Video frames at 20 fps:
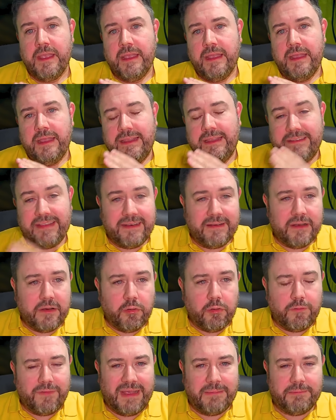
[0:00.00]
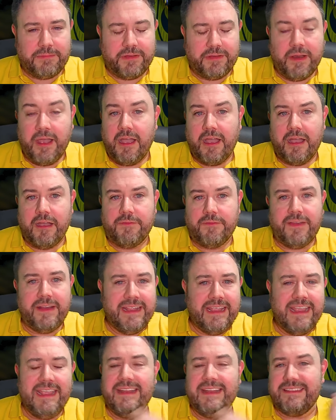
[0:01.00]
He's in the Northampton half and
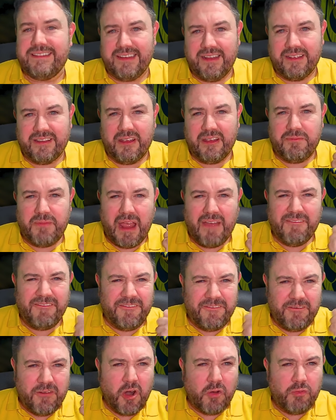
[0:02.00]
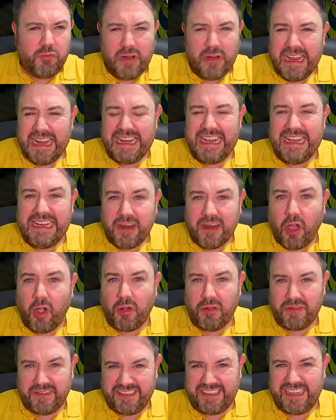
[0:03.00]
he hits like a really
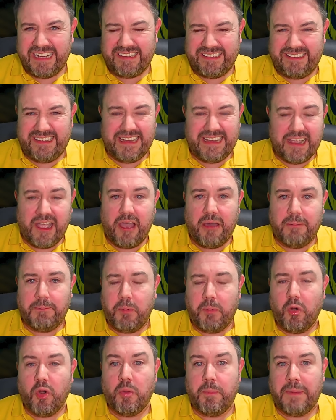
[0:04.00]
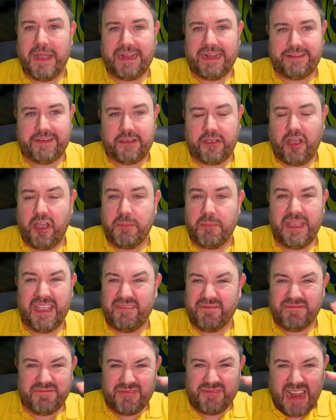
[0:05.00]
long 60-yard ball back to
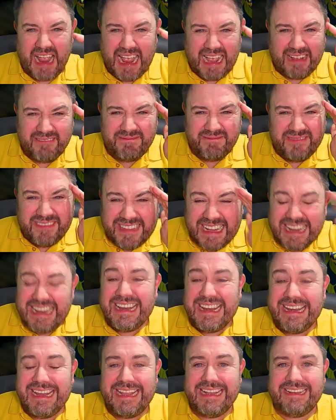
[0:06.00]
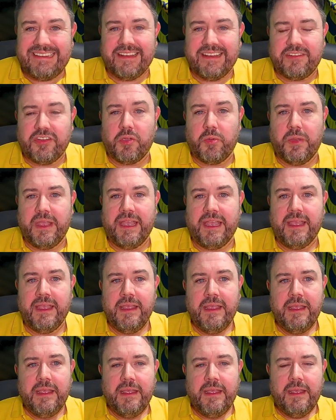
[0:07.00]
Cumming. Didn't need to do it.
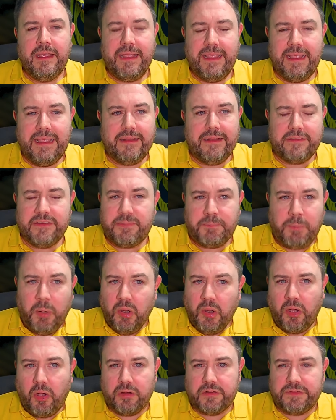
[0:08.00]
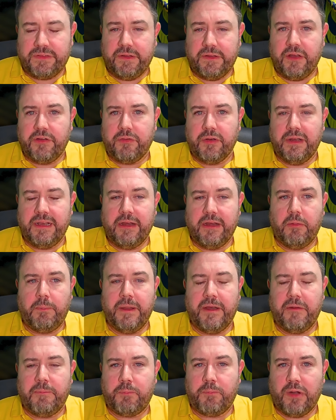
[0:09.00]
Just put Oxford under a little
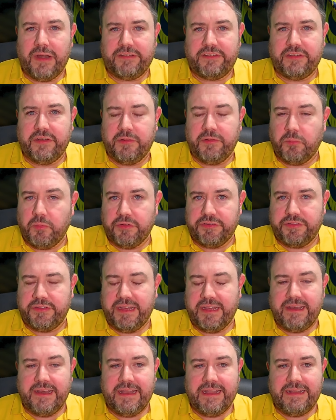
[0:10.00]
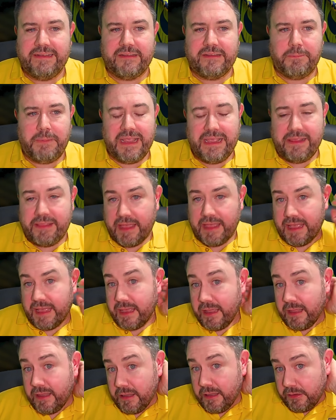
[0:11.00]
bit of pressure that didn't need to be there.
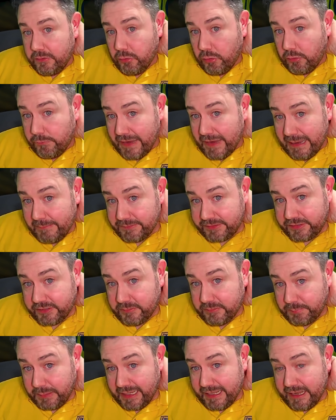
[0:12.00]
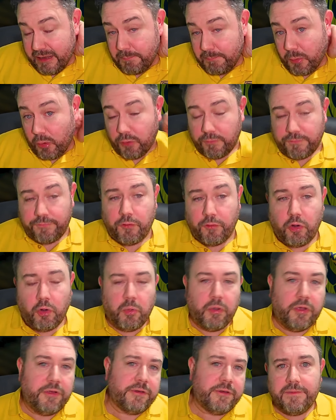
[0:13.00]
Northampton play a ball
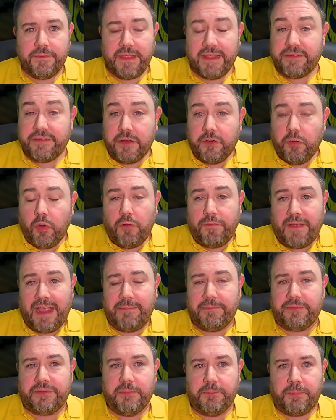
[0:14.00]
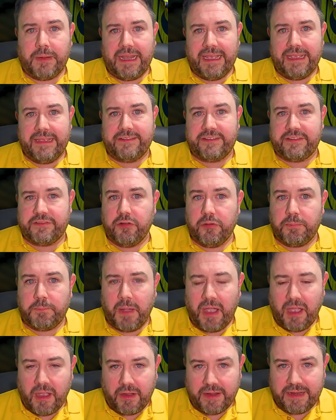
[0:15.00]
forward. There's a Northampton player stood
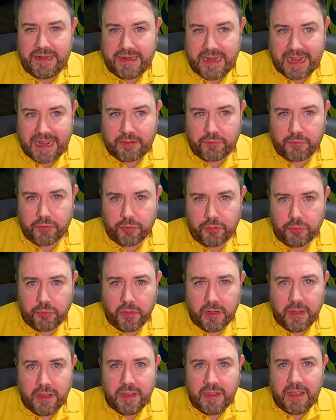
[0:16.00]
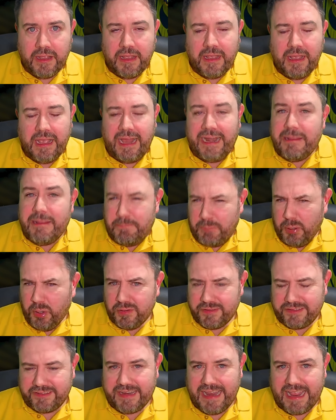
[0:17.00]
behind Negru and it
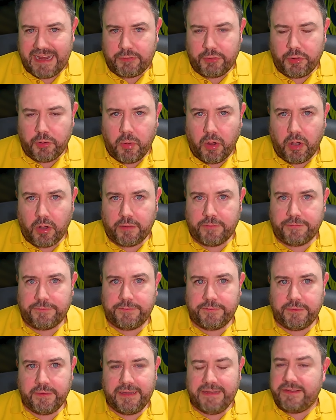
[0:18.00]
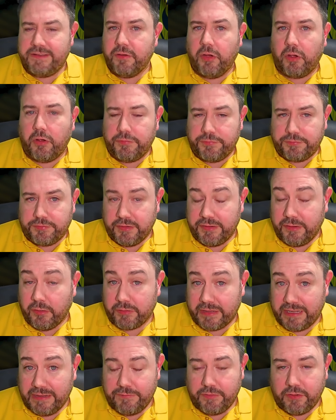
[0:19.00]
puts Negru off. He's
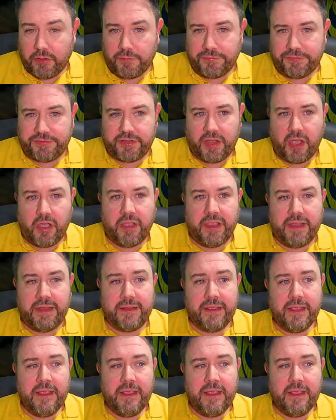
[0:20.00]
not given offside,